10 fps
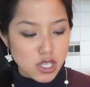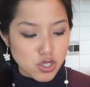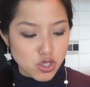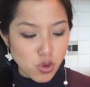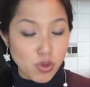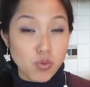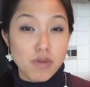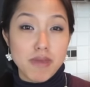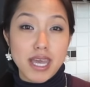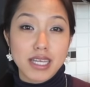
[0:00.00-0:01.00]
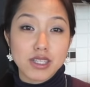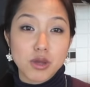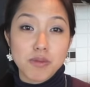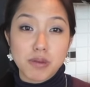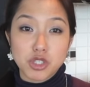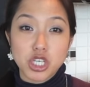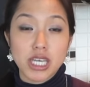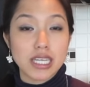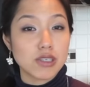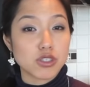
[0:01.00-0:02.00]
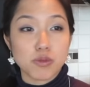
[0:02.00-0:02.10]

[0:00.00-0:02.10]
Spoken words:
So when we make tom yum chicken or